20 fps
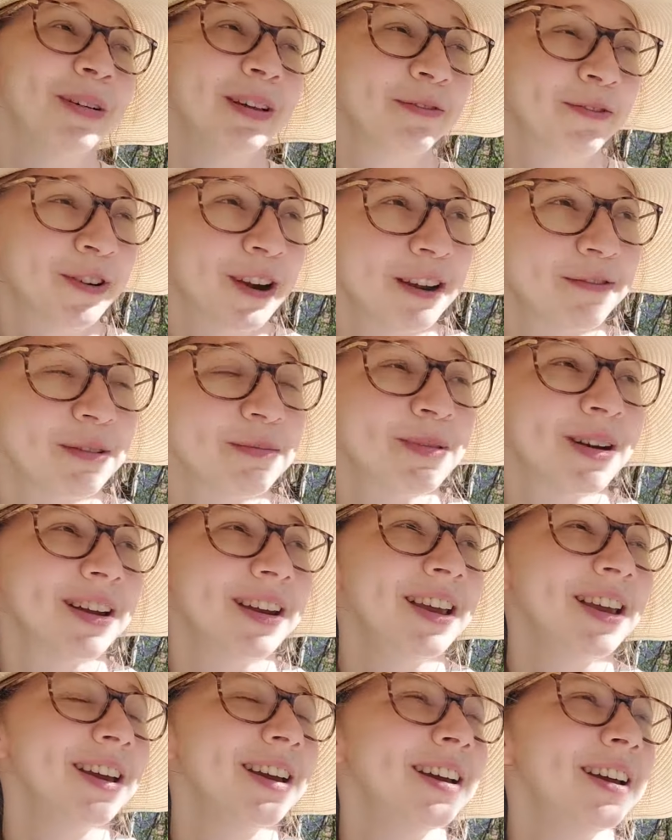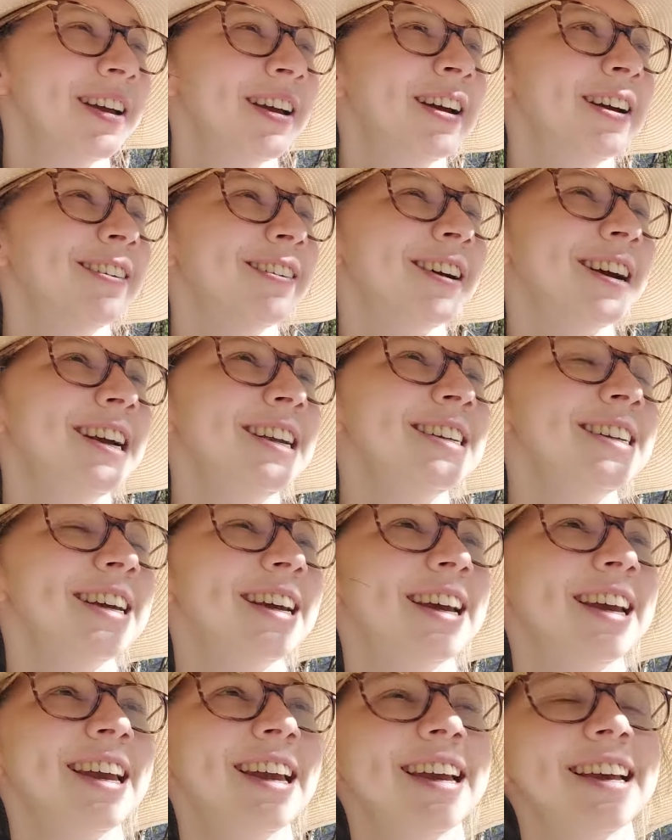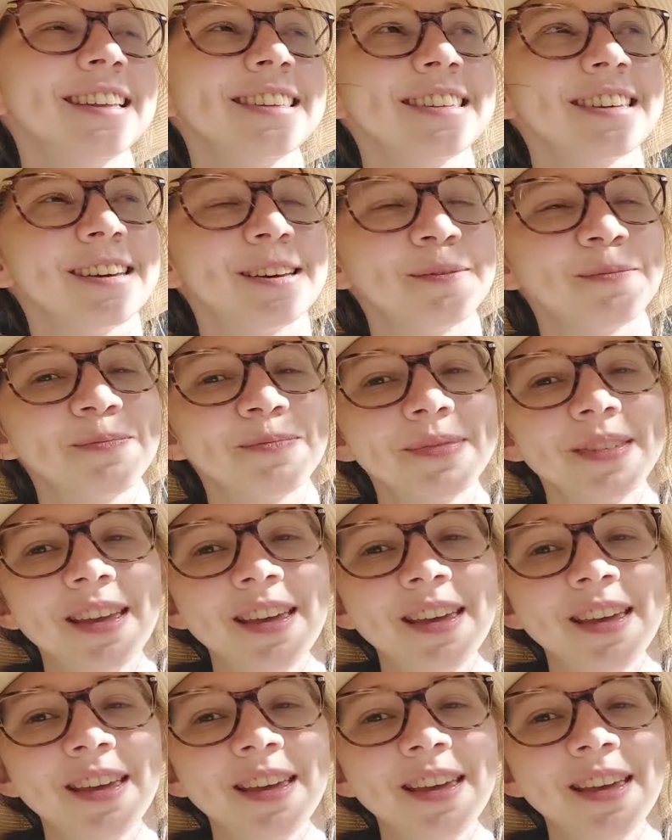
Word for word: but for everybody right and um,